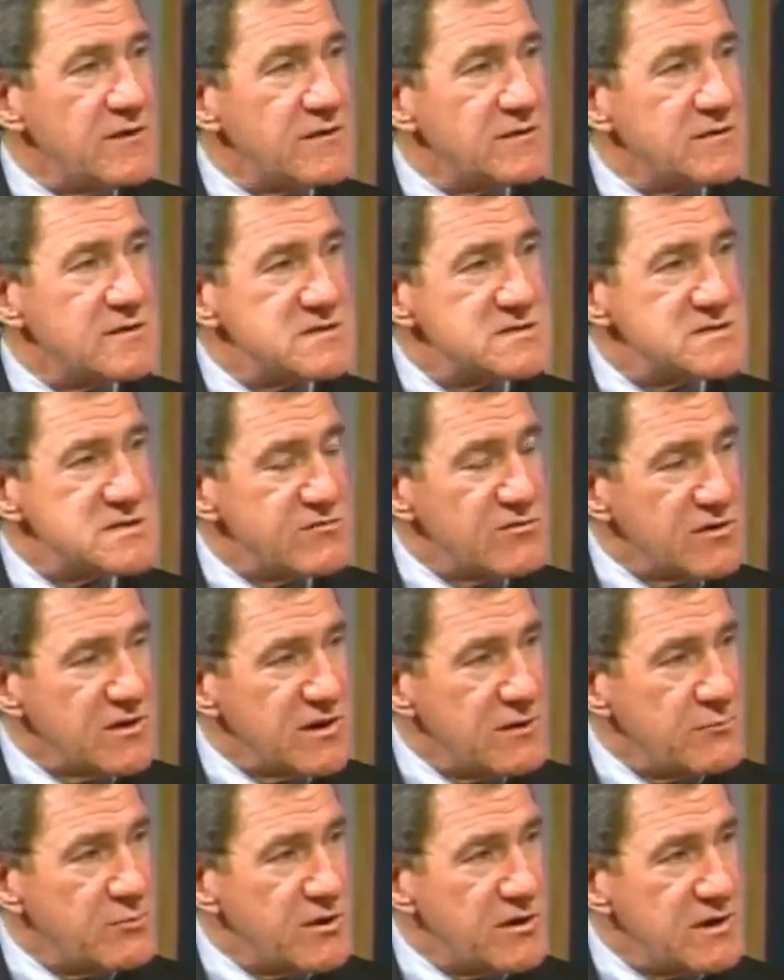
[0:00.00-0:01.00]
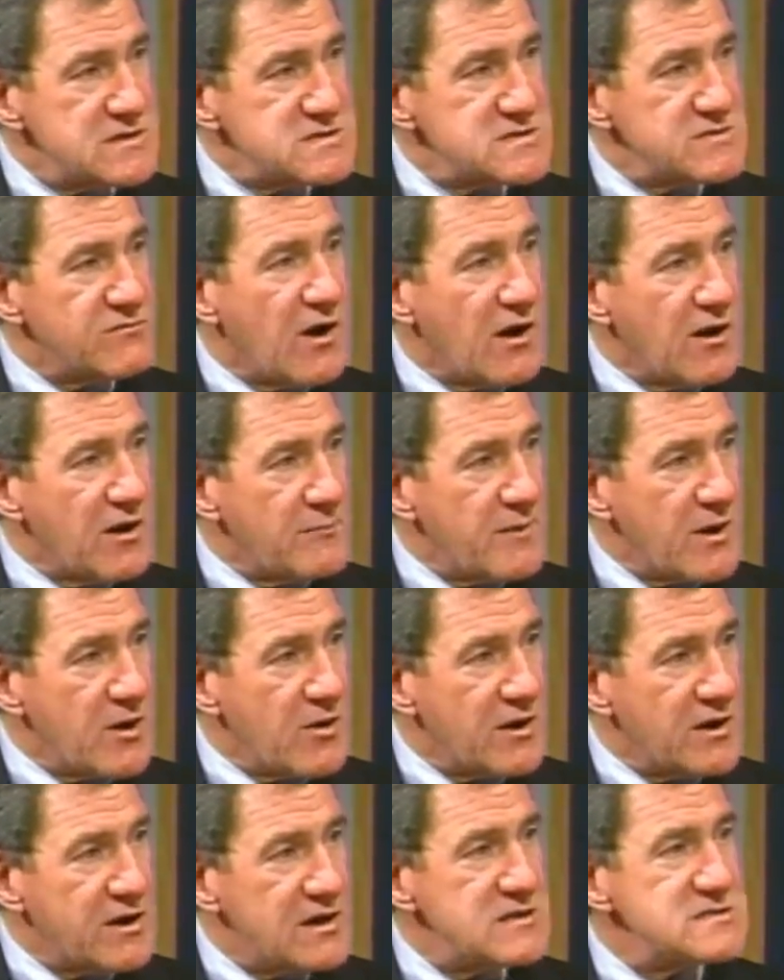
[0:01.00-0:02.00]
that the civil liberties of all
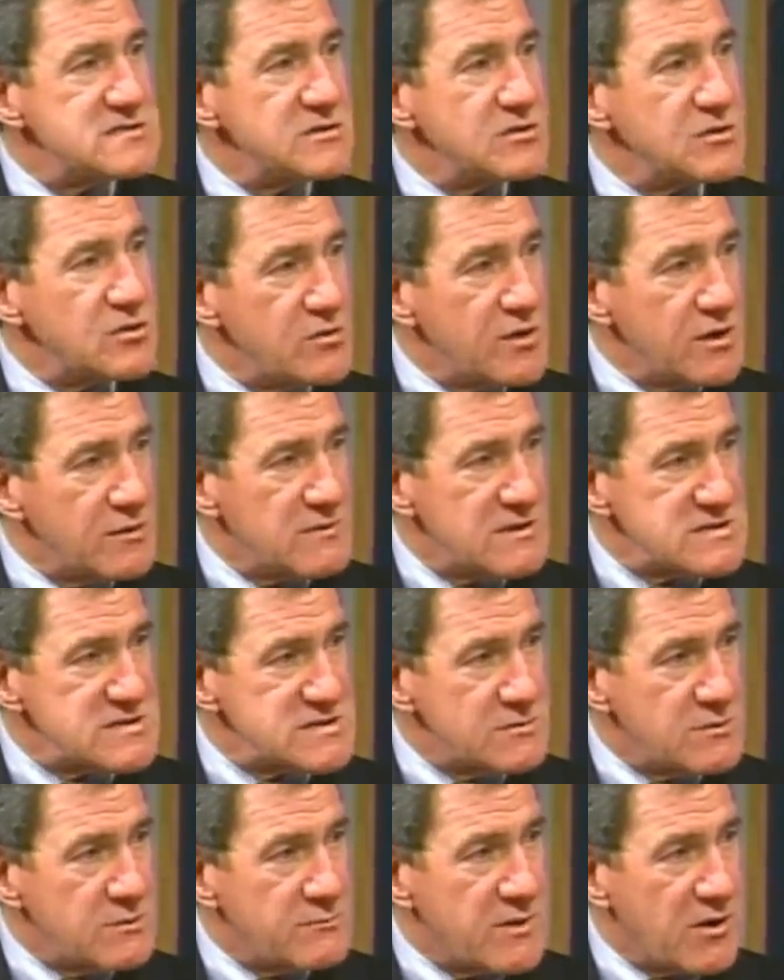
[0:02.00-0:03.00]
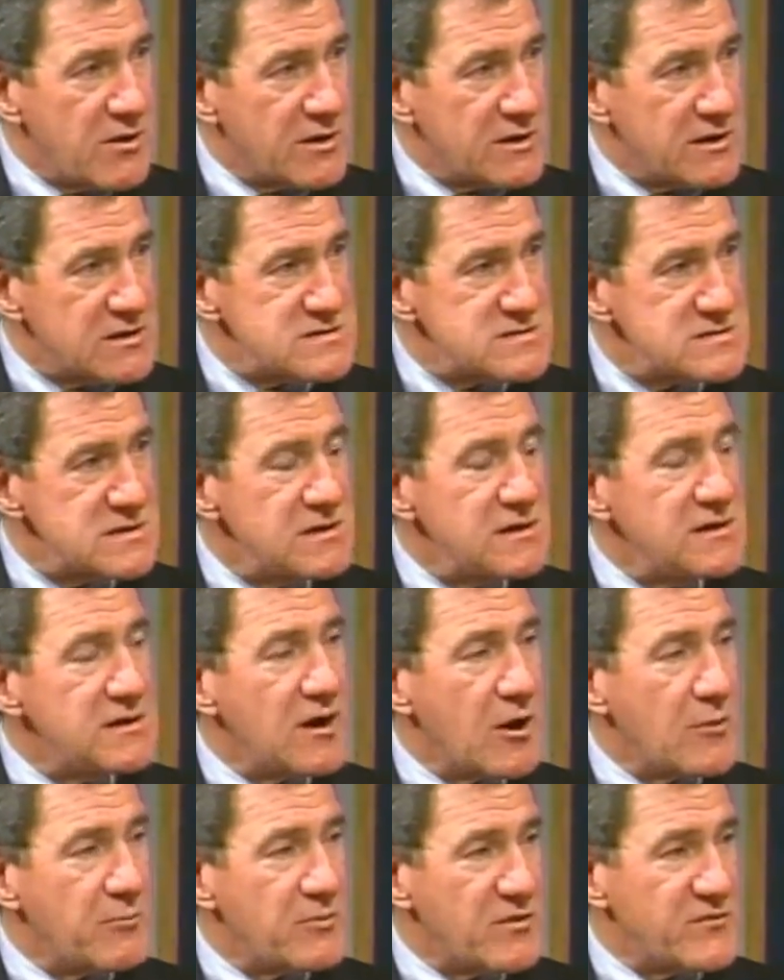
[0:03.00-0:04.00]
Americans, including Muslim Americans,
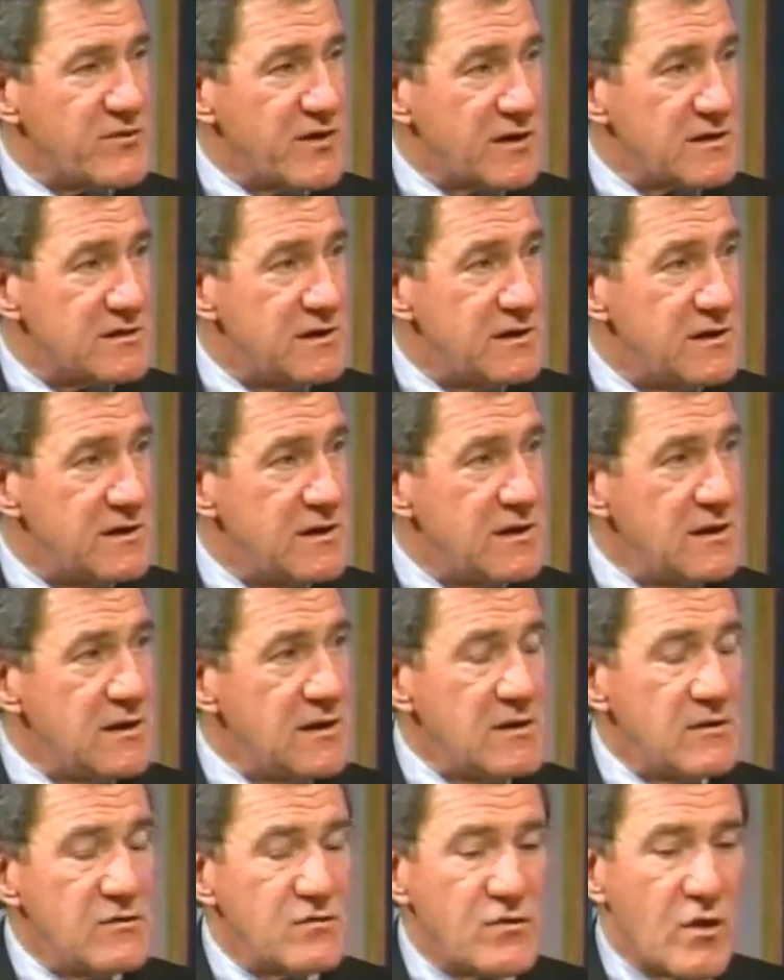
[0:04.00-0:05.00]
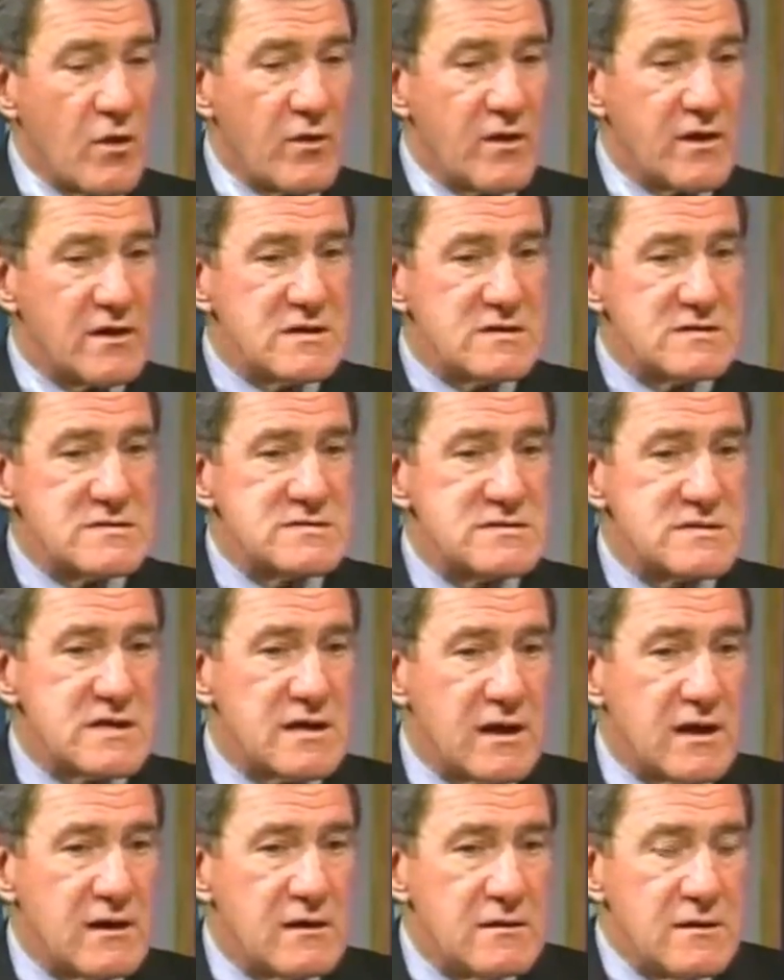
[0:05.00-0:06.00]
are protected. So it is,
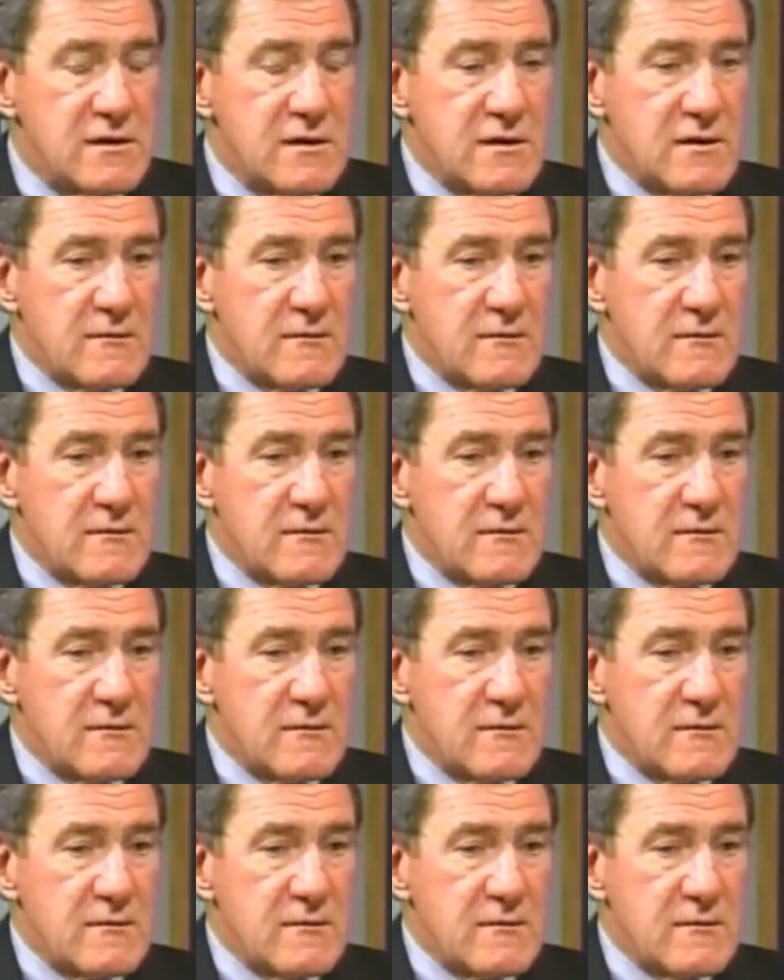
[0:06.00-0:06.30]
a